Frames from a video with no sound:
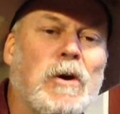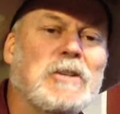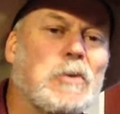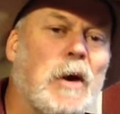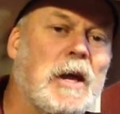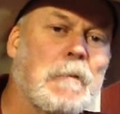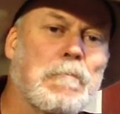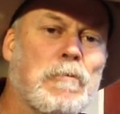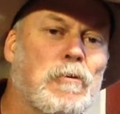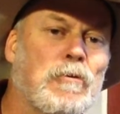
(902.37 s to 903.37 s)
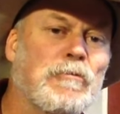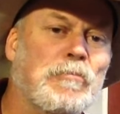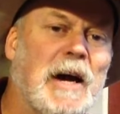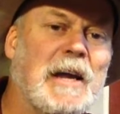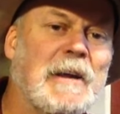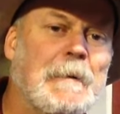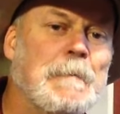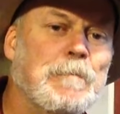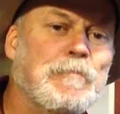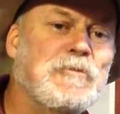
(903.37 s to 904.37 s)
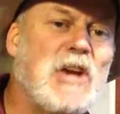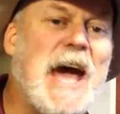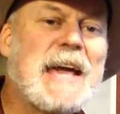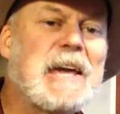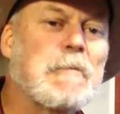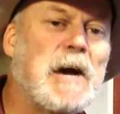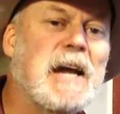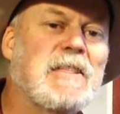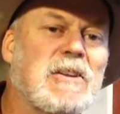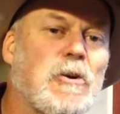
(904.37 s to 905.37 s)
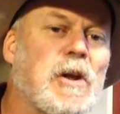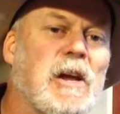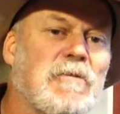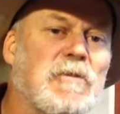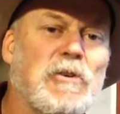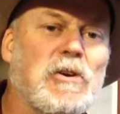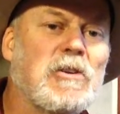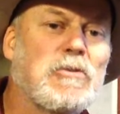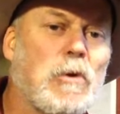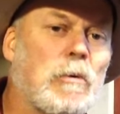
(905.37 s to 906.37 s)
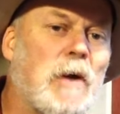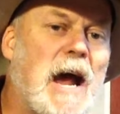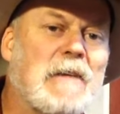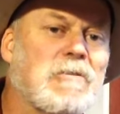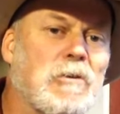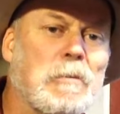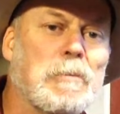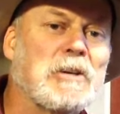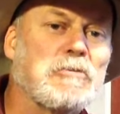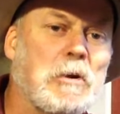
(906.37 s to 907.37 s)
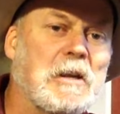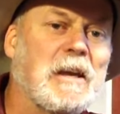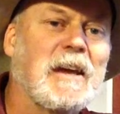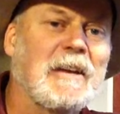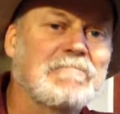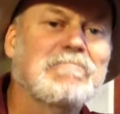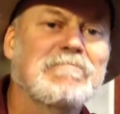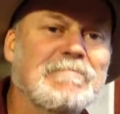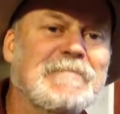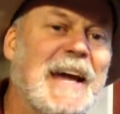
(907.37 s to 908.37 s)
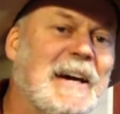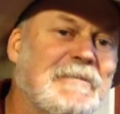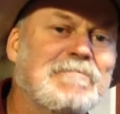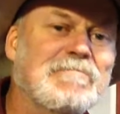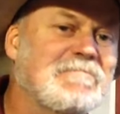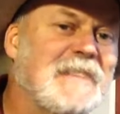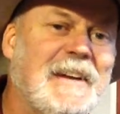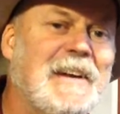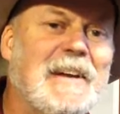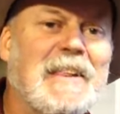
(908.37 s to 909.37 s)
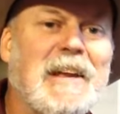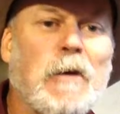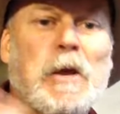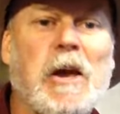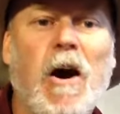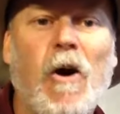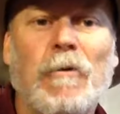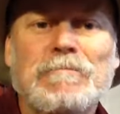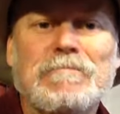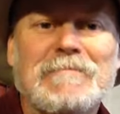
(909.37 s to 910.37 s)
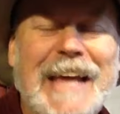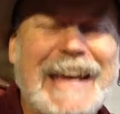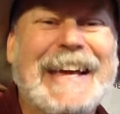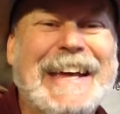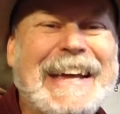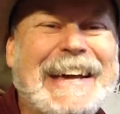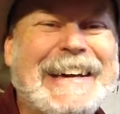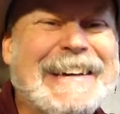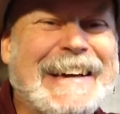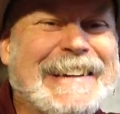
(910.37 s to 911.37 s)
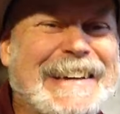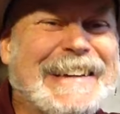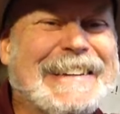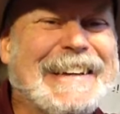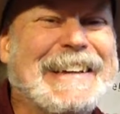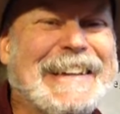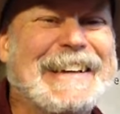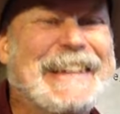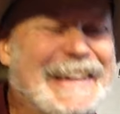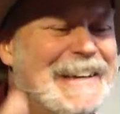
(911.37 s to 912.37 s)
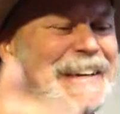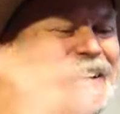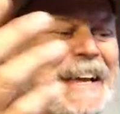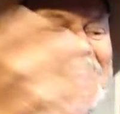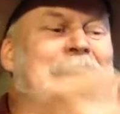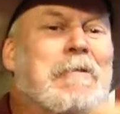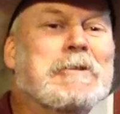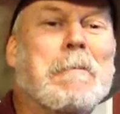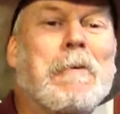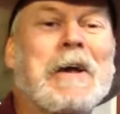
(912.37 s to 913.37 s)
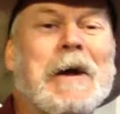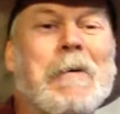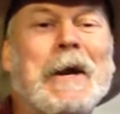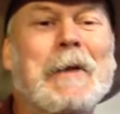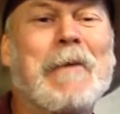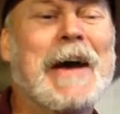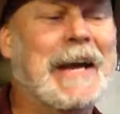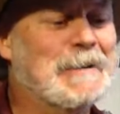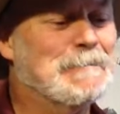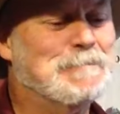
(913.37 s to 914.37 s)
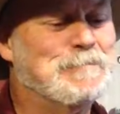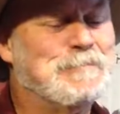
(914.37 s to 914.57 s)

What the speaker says: point so I could prove my Jack and my theory of if you're going to throw a rock, throw the biggest one you can. Yeah. There we go. That was a point I wanted to make.